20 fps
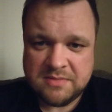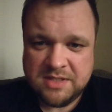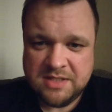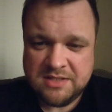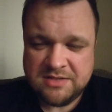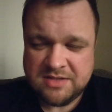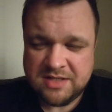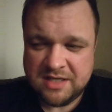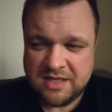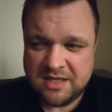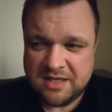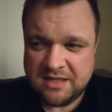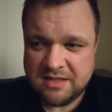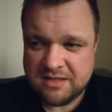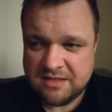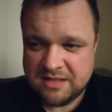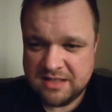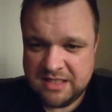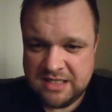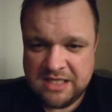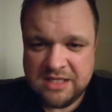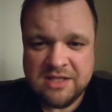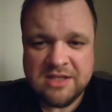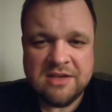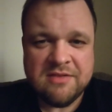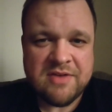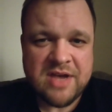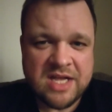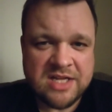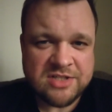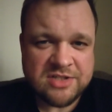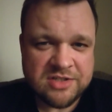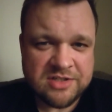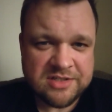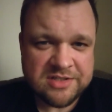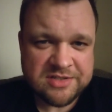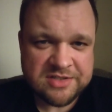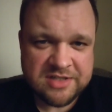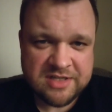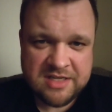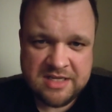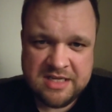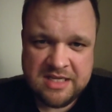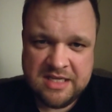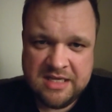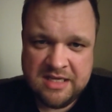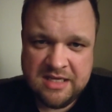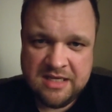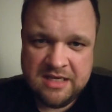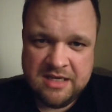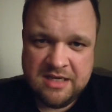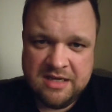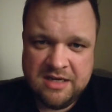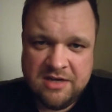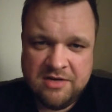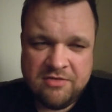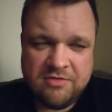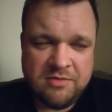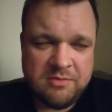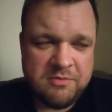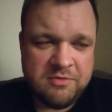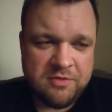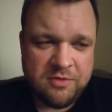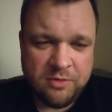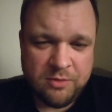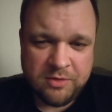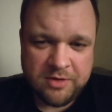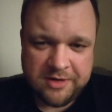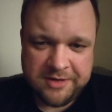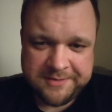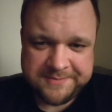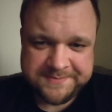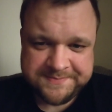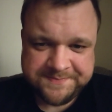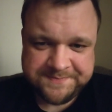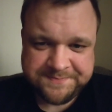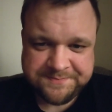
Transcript: He's a healing evangelist from Florida.